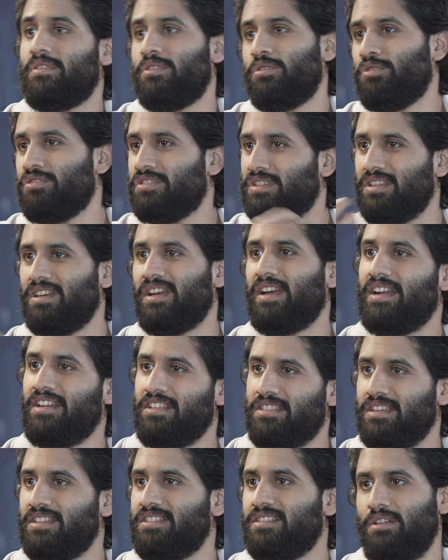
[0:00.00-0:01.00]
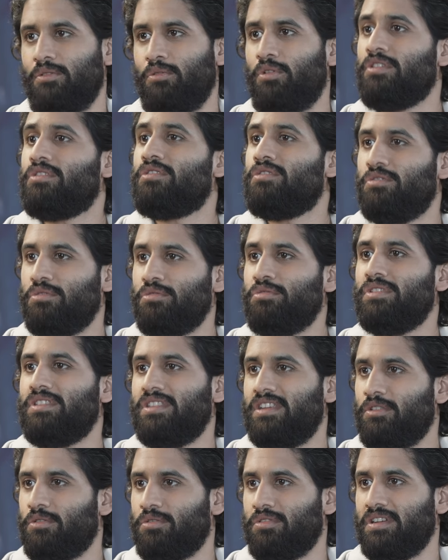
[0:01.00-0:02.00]
those are the kind of things I want to do in
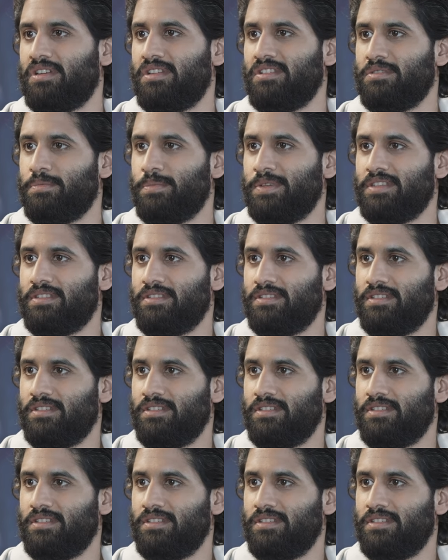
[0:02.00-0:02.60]
the OTT space.